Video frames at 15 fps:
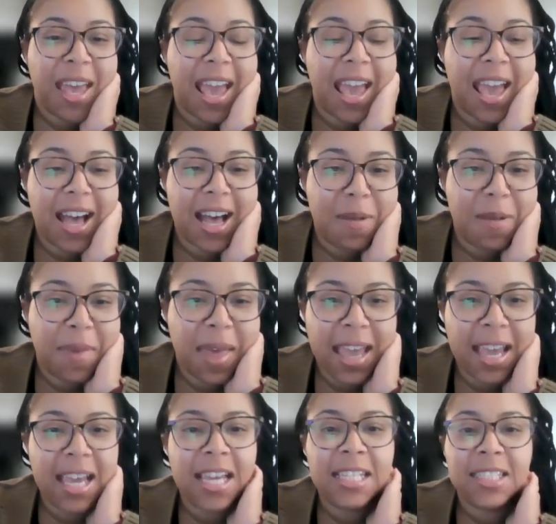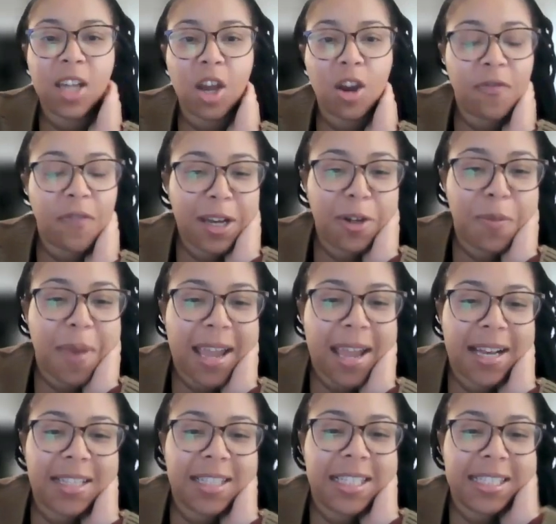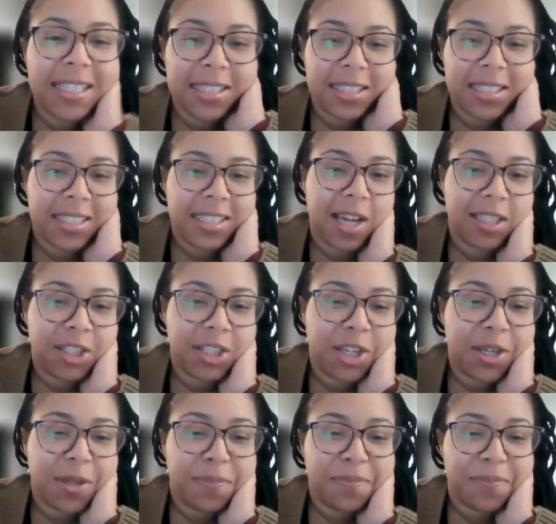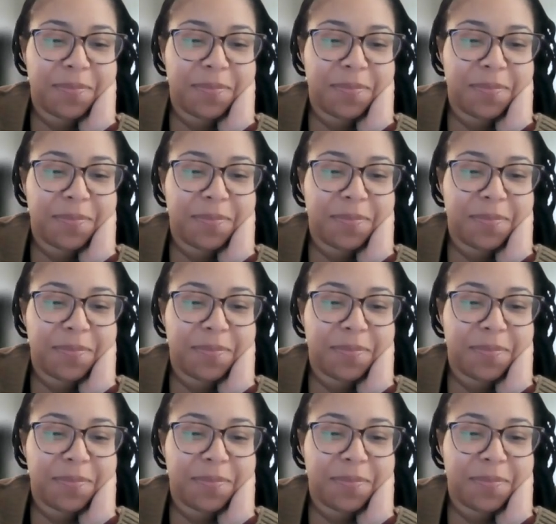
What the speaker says: And our final panelist, Latasha.